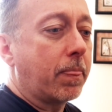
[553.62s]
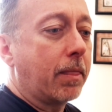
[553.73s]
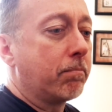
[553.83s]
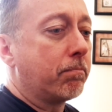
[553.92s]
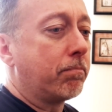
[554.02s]

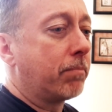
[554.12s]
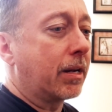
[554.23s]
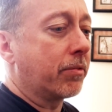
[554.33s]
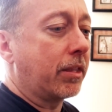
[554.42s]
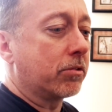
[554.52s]
But I don't
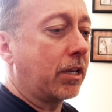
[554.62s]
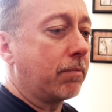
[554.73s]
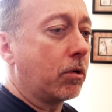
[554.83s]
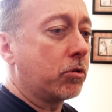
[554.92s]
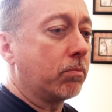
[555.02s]
think there's any
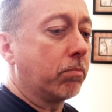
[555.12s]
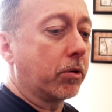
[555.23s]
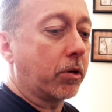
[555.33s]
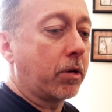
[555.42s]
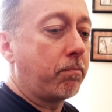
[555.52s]
motion blur
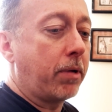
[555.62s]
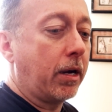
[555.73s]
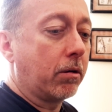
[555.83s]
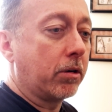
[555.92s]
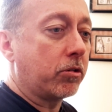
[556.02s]

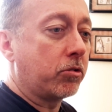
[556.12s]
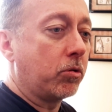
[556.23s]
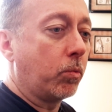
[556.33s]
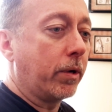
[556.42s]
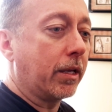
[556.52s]
compared to
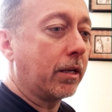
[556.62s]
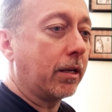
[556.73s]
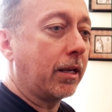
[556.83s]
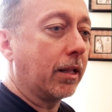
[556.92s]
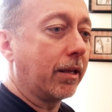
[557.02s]
when
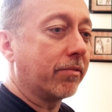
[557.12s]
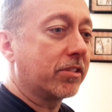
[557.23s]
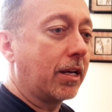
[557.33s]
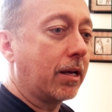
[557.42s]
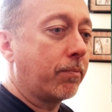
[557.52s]
it lifts
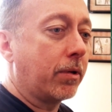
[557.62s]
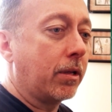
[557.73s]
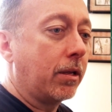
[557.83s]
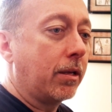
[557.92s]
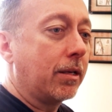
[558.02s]
up.
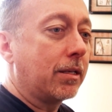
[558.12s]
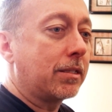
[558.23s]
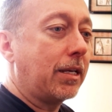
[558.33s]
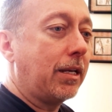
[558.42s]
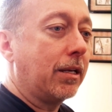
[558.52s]

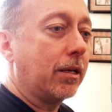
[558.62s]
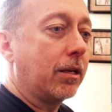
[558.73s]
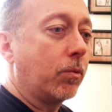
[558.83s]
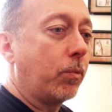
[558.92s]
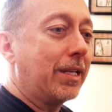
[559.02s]
See,
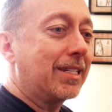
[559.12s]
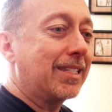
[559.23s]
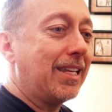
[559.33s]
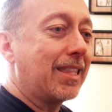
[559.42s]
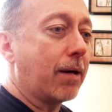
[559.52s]
we can
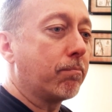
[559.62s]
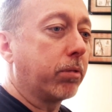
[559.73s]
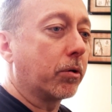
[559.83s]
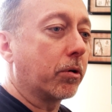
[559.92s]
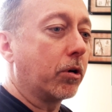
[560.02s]
see that
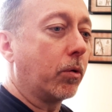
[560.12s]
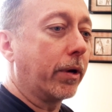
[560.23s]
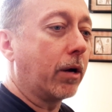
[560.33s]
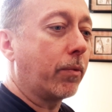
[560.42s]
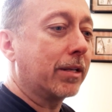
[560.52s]
blur going
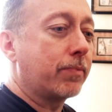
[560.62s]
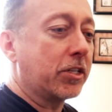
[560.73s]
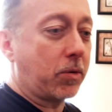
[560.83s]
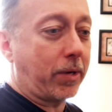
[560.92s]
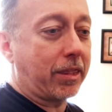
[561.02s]
on, right,
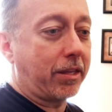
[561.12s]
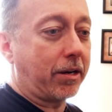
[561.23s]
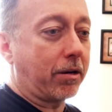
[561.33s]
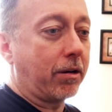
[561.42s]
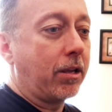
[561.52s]
especially right
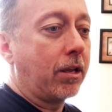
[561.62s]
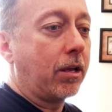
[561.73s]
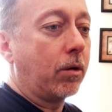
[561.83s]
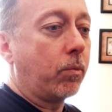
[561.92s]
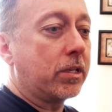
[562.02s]
there.
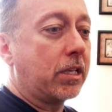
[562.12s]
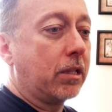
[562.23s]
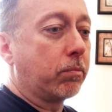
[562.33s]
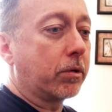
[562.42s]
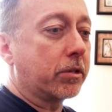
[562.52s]
We see the
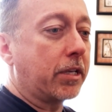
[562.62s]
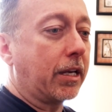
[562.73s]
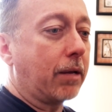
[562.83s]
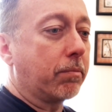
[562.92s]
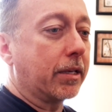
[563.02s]
blur
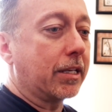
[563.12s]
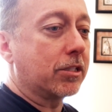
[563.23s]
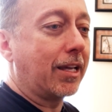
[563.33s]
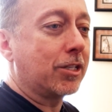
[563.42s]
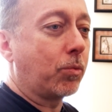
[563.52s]
taking place, so
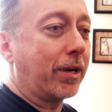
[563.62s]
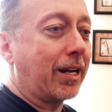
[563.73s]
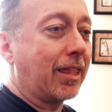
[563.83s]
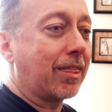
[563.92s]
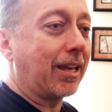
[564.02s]
that's why I
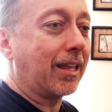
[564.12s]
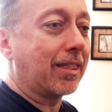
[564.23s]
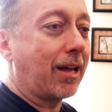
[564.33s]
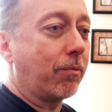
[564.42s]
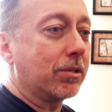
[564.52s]
think
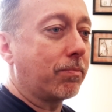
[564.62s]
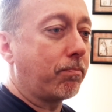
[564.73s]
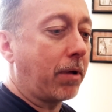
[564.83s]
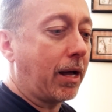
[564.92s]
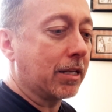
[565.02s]
that was
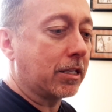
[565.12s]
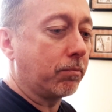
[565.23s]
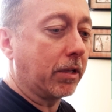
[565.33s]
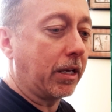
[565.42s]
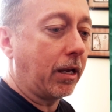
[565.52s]

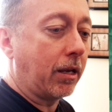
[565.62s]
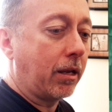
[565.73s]
possibly...